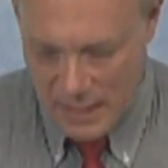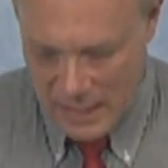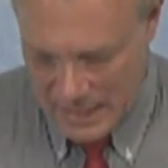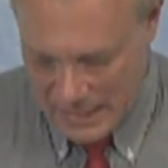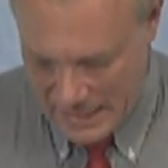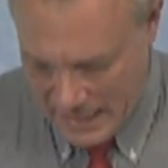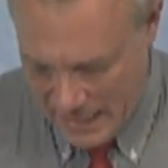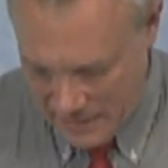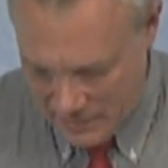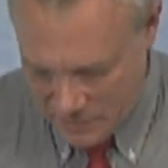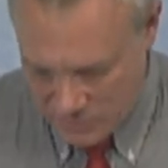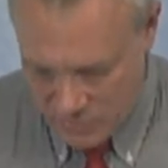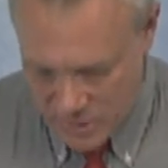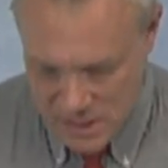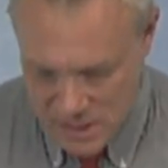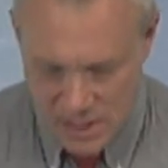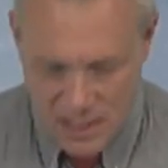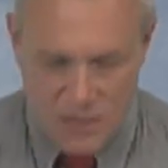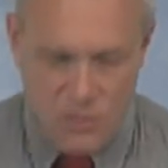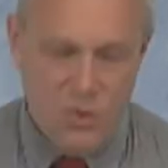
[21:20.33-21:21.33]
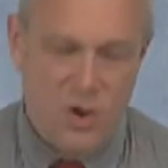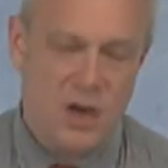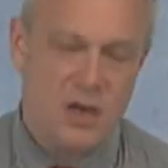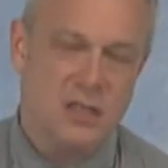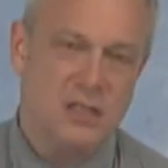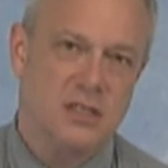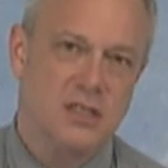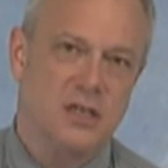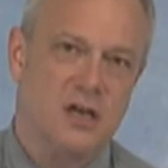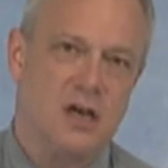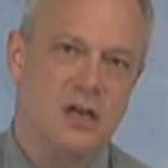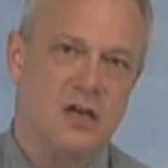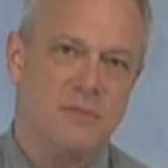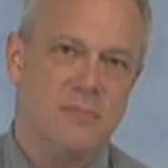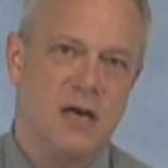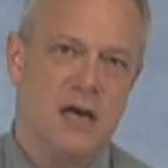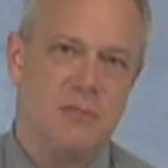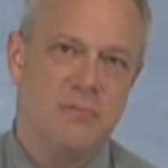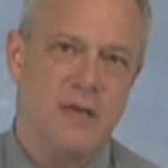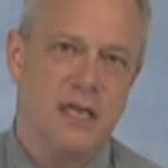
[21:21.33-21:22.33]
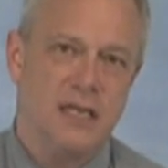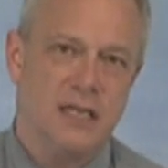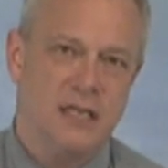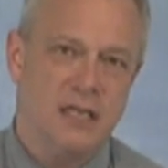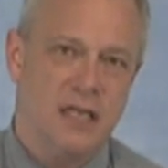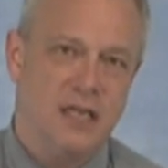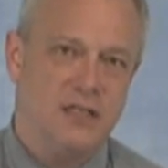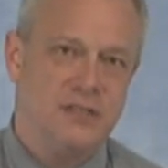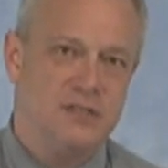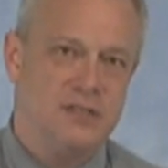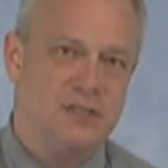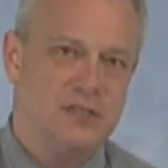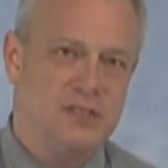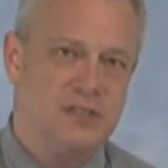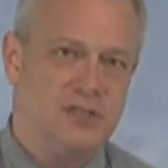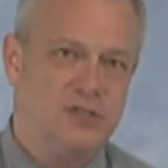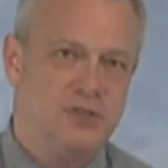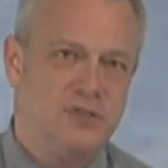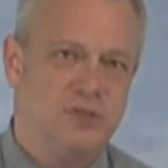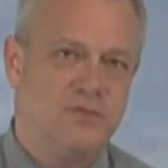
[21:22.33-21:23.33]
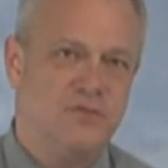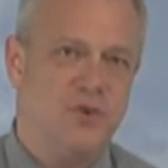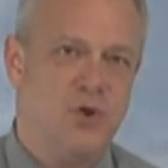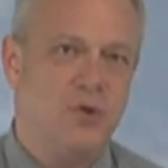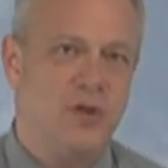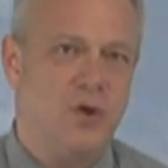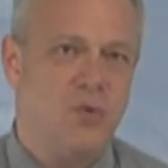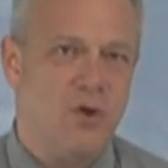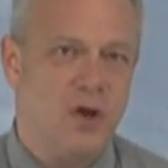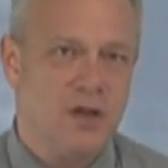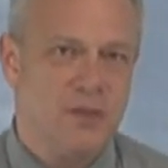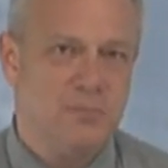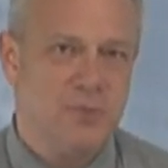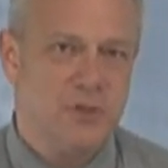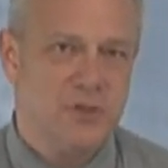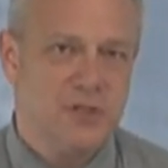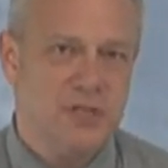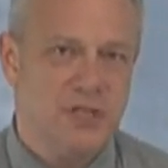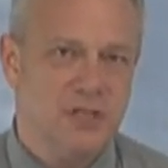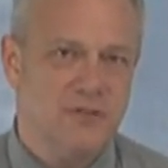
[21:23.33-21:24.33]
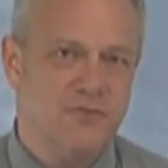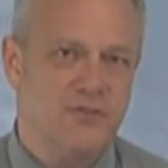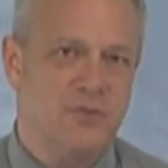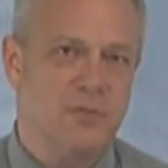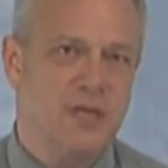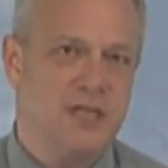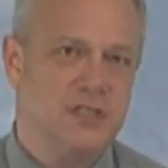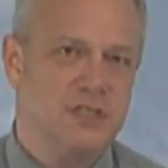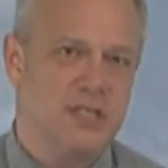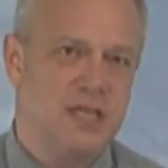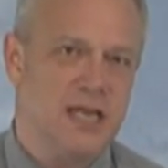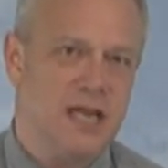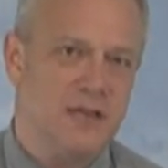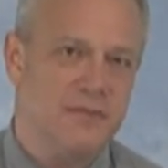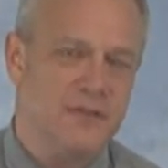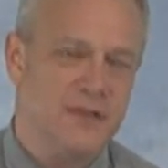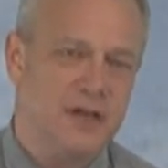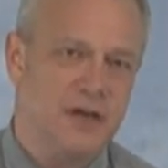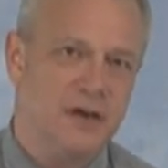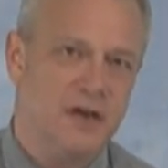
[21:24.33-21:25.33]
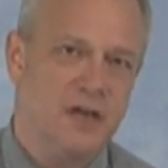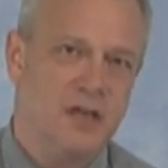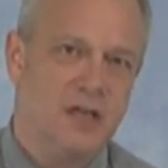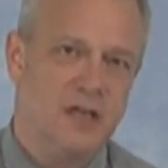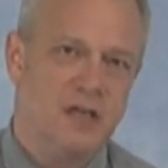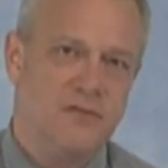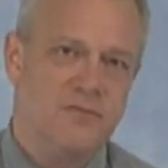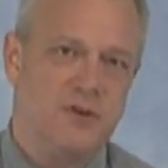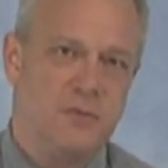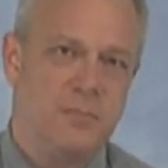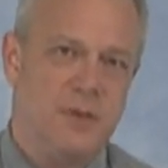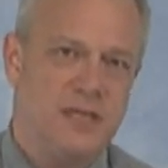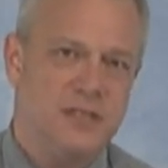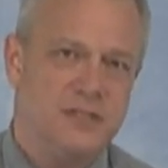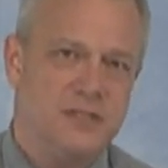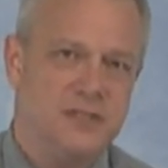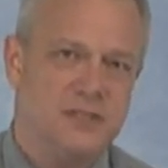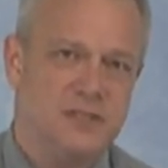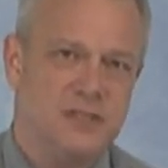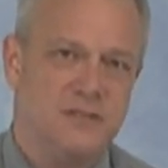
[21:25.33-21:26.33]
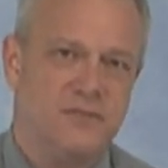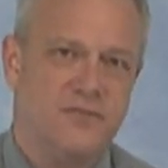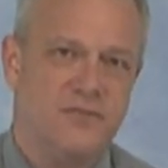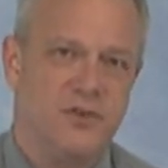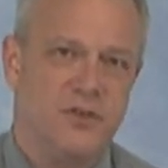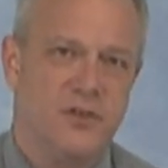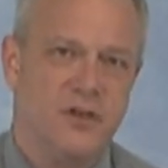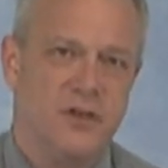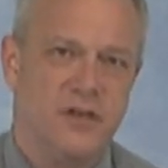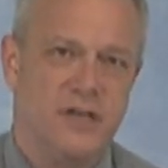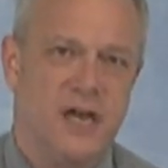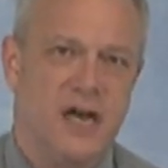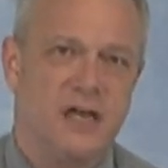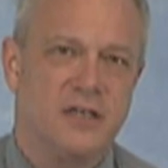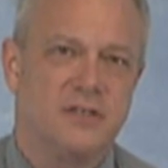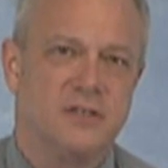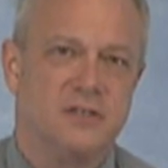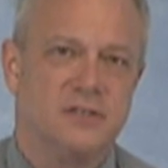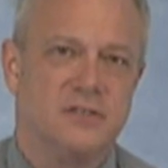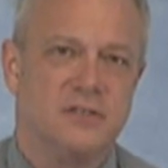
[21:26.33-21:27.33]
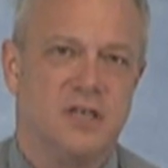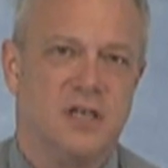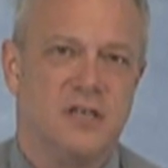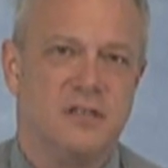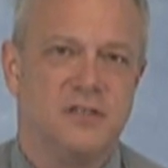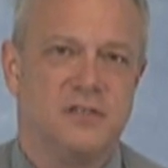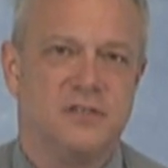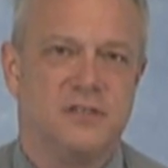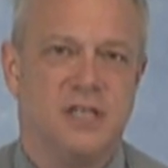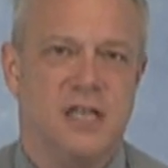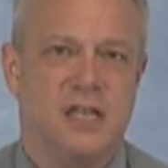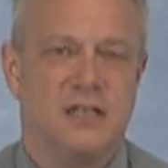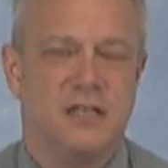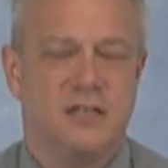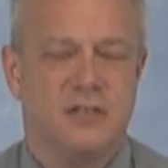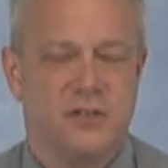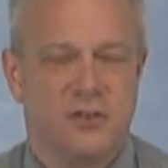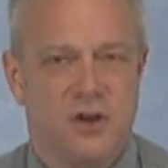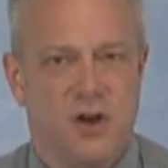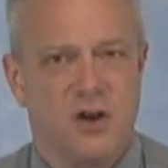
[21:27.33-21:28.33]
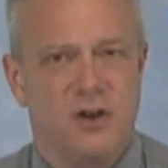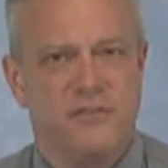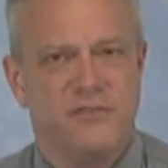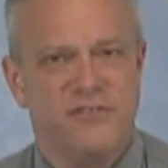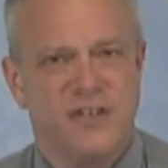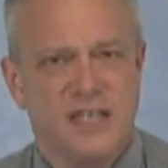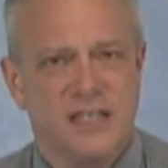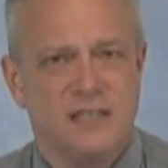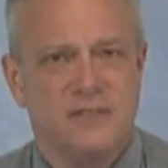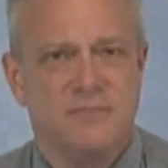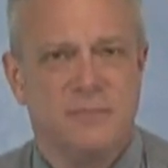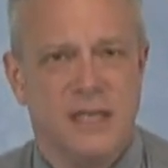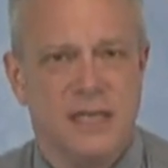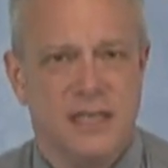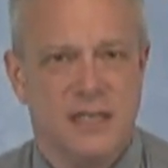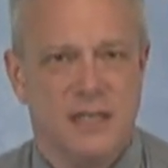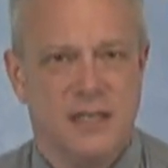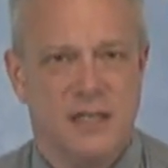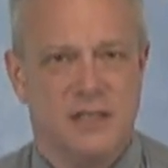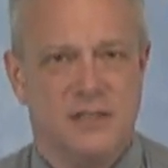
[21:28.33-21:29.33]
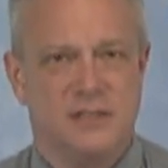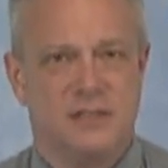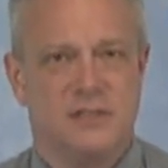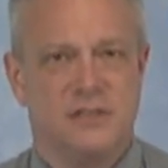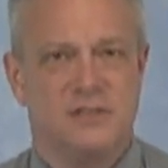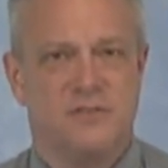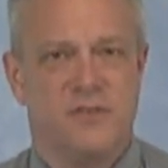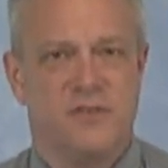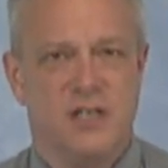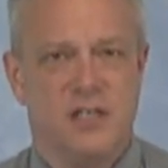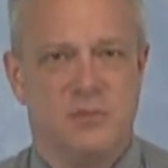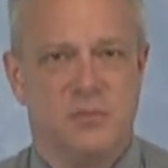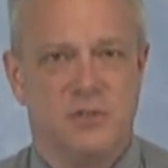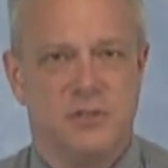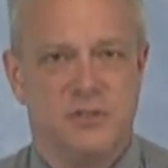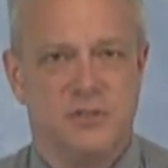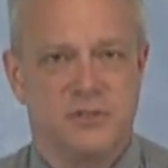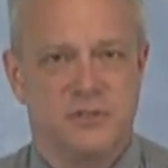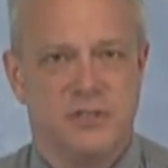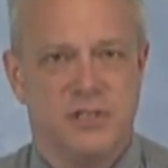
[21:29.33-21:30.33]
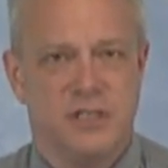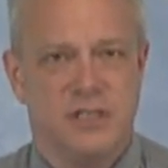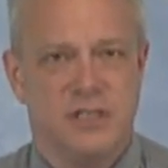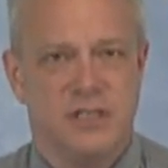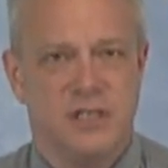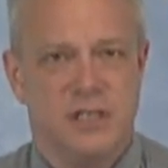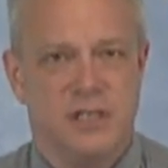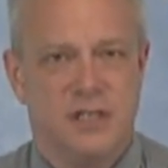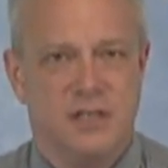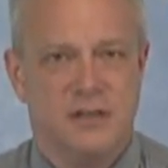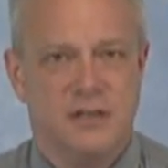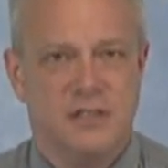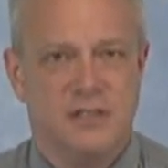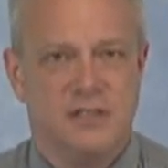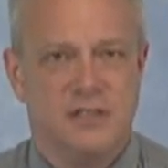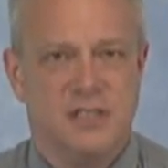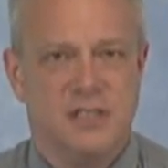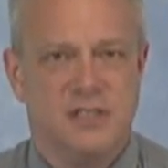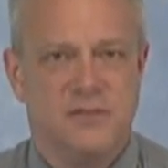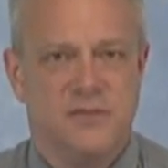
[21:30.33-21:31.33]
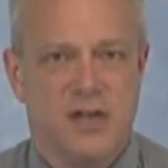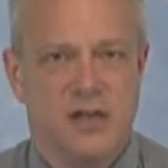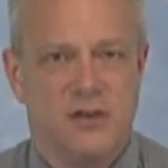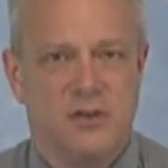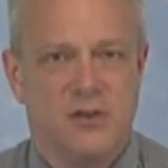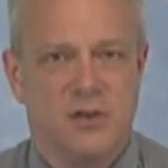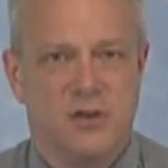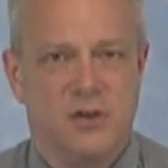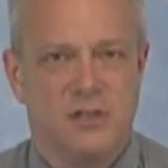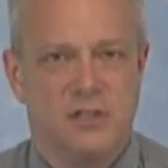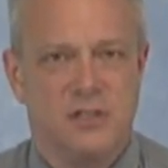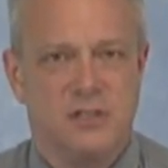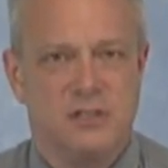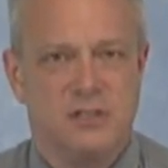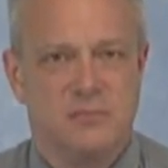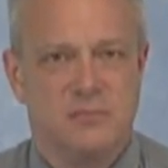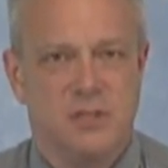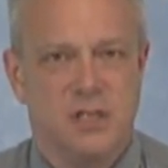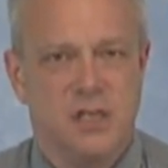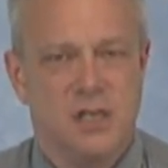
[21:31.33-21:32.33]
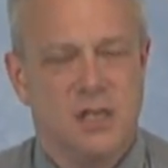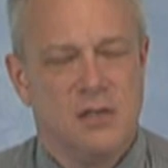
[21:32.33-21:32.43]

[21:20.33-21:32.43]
Again, the reason I wanted to talk about medications is twofold. I want to put the information out there for patients and for their doctors to understand that there are effective medications available to treat the disease of alcoholism.